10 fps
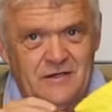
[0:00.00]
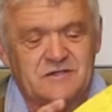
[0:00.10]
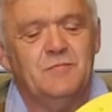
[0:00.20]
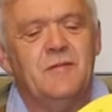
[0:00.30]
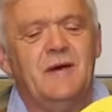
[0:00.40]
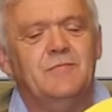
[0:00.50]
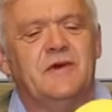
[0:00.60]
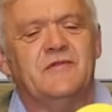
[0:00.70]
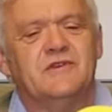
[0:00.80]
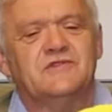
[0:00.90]
is the
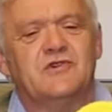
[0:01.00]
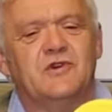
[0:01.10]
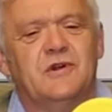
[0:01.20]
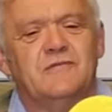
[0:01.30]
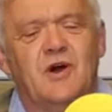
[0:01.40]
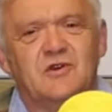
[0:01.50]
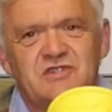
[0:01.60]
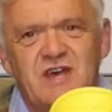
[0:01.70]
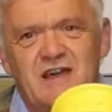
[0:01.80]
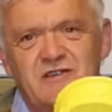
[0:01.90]
main bit that's gonna
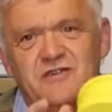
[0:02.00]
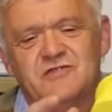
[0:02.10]
rotate.